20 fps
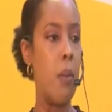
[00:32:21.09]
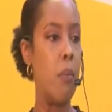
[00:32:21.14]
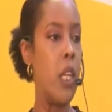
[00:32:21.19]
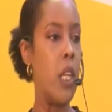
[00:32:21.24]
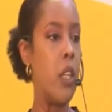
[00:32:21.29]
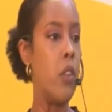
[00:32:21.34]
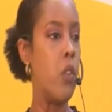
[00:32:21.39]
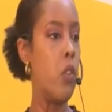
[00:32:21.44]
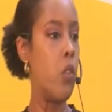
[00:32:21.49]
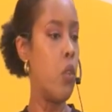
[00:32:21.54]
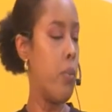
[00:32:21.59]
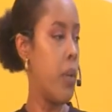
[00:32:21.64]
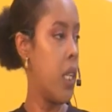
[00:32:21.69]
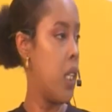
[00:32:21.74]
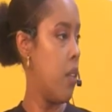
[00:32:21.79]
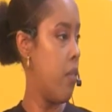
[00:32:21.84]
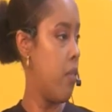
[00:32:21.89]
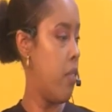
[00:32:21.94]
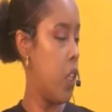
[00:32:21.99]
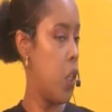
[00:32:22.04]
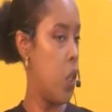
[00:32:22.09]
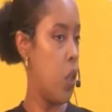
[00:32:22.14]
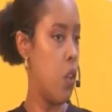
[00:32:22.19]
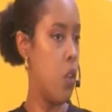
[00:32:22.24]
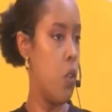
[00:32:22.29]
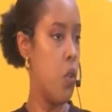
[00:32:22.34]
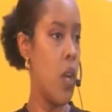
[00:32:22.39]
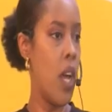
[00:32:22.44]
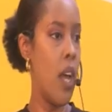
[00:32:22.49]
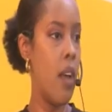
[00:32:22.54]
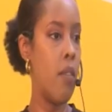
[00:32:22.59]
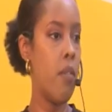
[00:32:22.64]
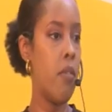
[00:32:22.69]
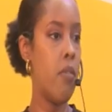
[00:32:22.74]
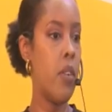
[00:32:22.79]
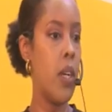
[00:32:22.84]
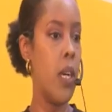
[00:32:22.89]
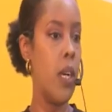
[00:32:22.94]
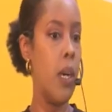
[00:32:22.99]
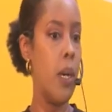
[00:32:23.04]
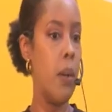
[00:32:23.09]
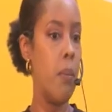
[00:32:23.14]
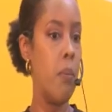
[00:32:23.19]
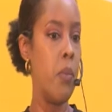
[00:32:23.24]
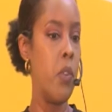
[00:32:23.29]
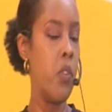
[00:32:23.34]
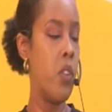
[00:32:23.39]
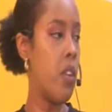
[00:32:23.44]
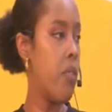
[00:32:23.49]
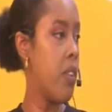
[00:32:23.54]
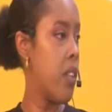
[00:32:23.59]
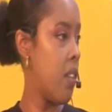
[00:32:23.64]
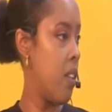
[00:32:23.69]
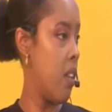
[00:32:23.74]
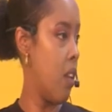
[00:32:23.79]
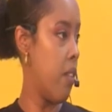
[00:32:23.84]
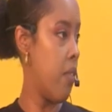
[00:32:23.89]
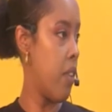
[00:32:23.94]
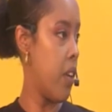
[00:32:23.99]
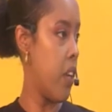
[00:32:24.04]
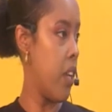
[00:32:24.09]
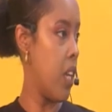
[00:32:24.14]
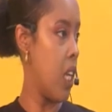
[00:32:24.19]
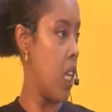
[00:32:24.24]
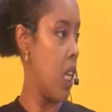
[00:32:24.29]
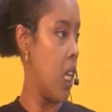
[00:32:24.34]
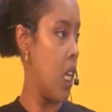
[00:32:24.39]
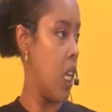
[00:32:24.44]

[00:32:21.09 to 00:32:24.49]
There's so much invention. You have service delivery.